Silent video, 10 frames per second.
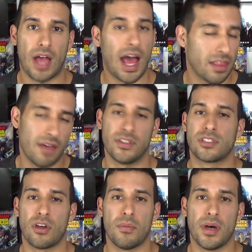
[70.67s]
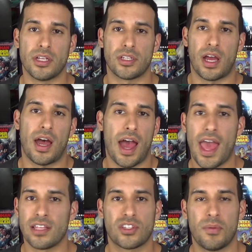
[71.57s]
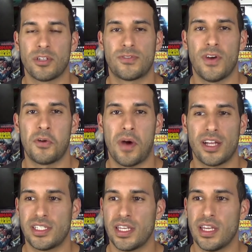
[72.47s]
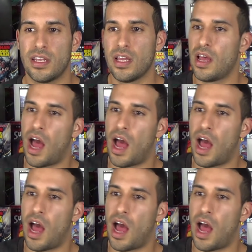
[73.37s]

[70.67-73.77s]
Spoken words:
I loved it so much. I had so much fun watching it.